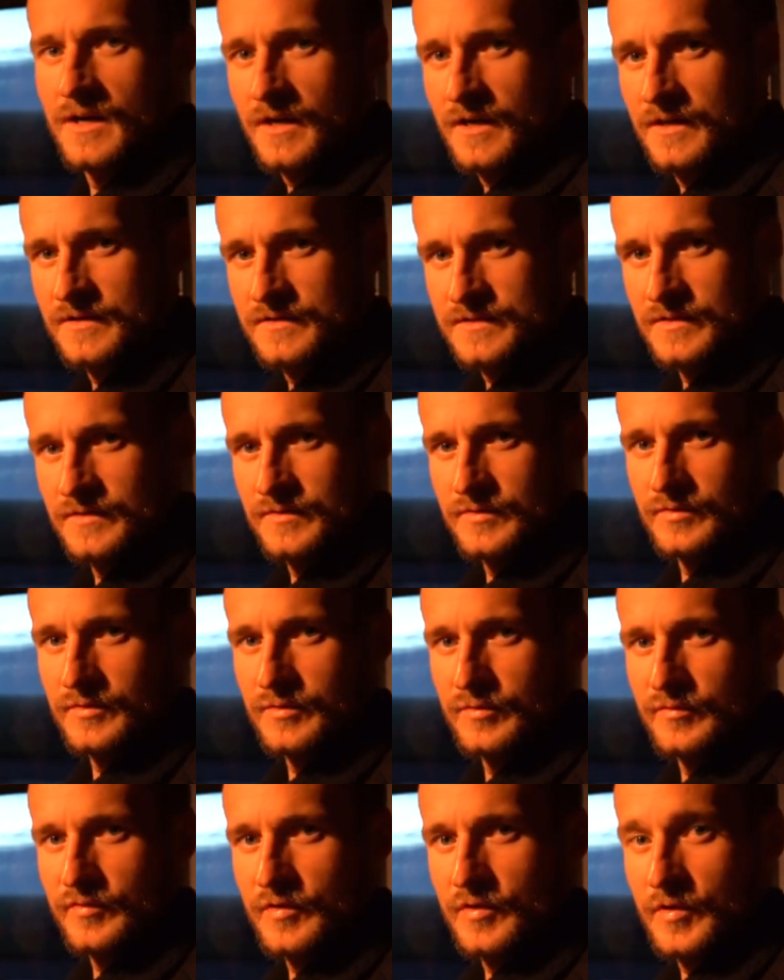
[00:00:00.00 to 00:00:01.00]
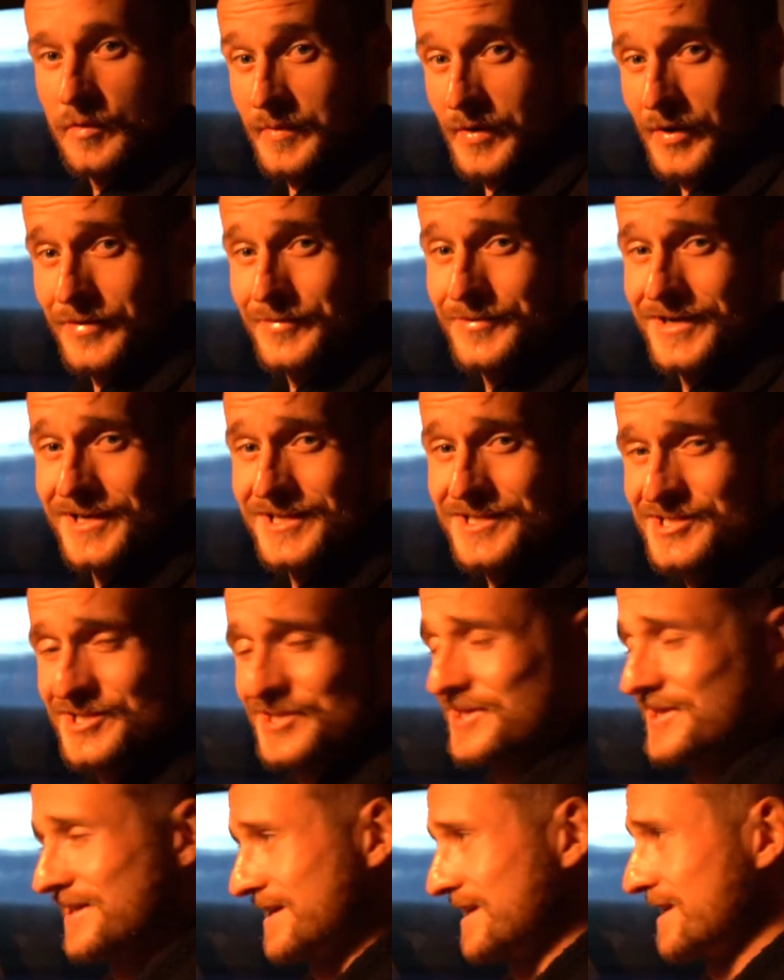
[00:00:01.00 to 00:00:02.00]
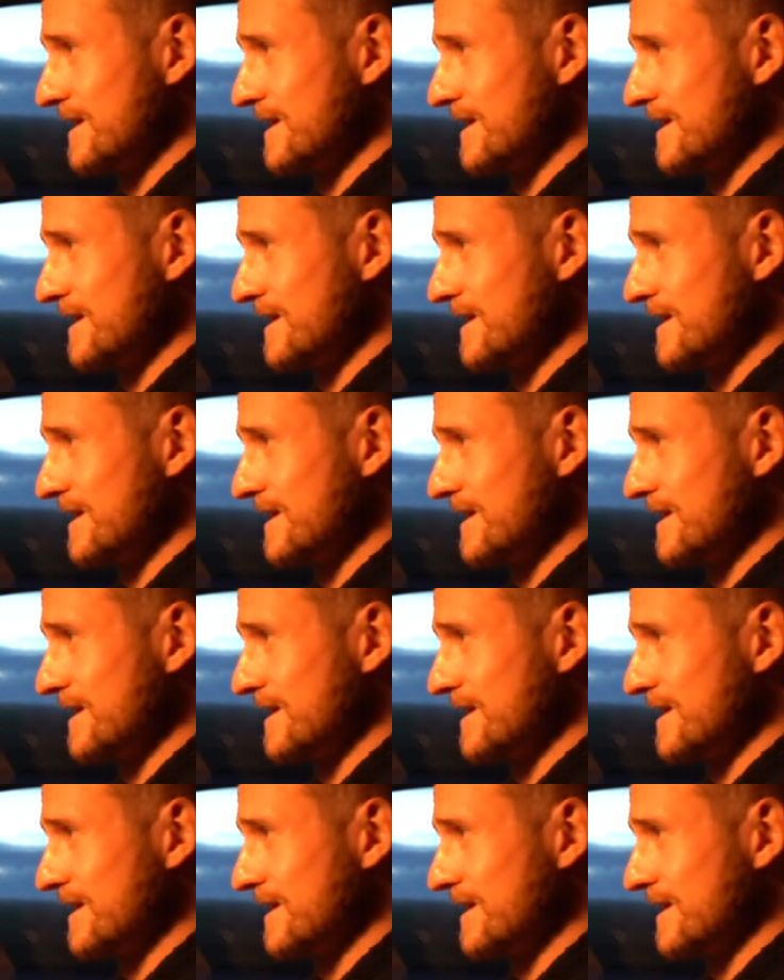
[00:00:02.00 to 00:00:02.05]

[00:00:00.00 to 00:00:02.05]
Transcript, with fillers: and there's a dude over on the putting range.